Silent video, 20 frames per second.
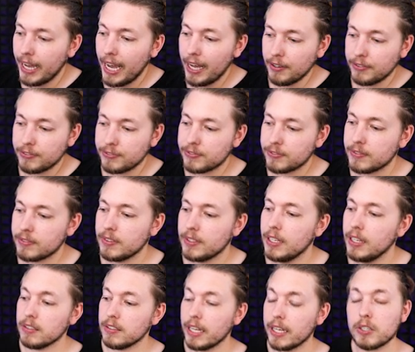F.
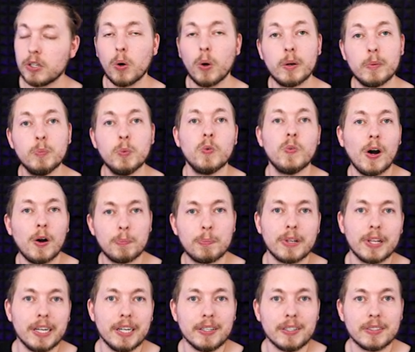Then go ahead and move our
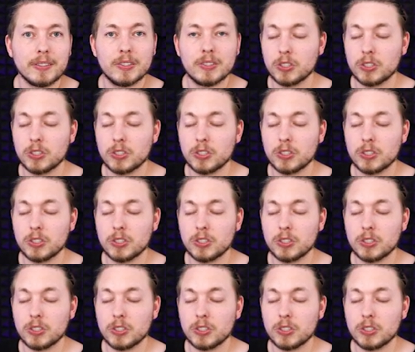player.